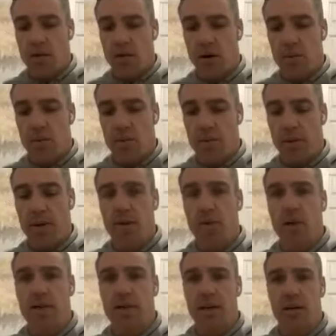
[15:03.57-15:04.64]
We always had
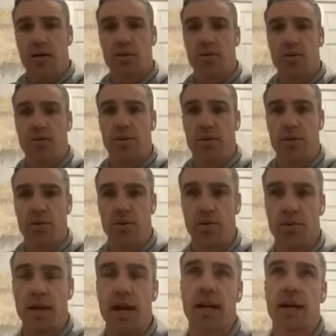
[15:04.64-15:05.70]
a good
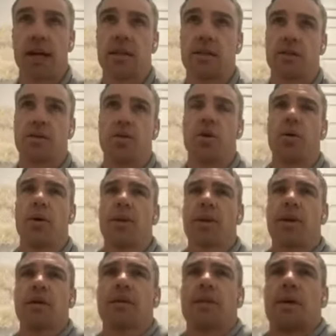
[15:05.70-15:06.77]
knack against the Storm. I think
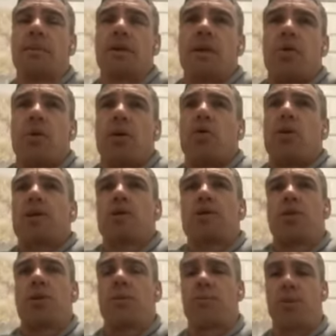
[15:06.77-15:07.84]
it's something that we always
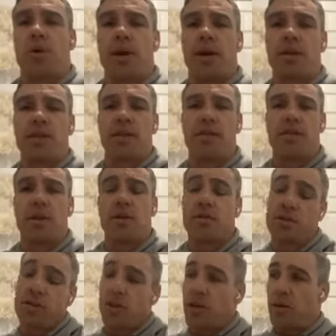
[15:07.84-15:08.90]
tried to pride ourselves on. Well,
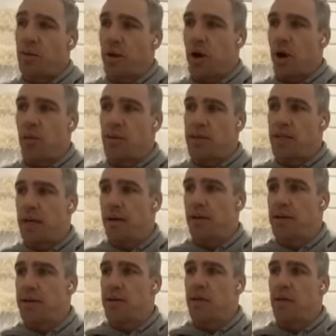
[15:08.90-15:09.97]
certainly when I was there,
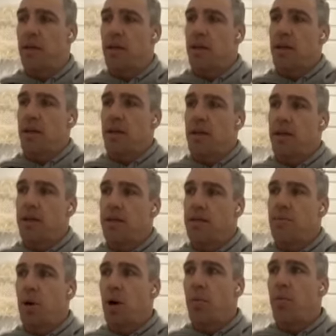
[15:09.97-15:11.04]
is
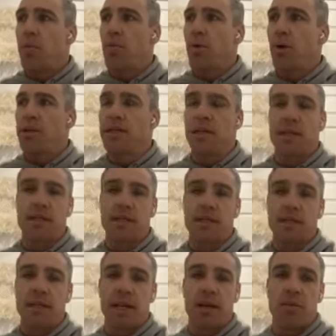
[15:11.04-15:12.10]
Melbourne were seen as the
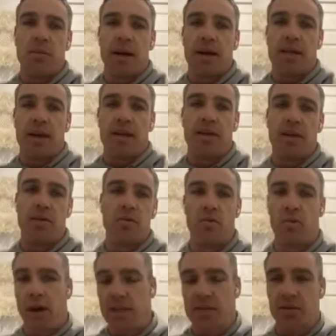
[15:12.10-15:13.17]
team back then that
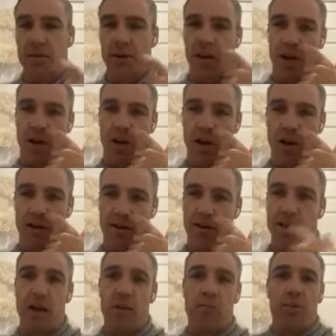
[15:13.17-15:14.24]
wrestled a lot
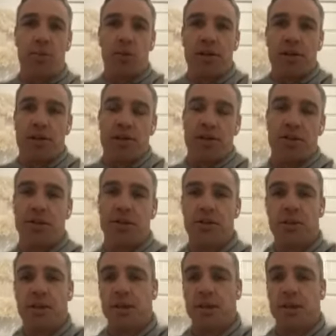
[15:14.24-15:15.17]
and they bullied you.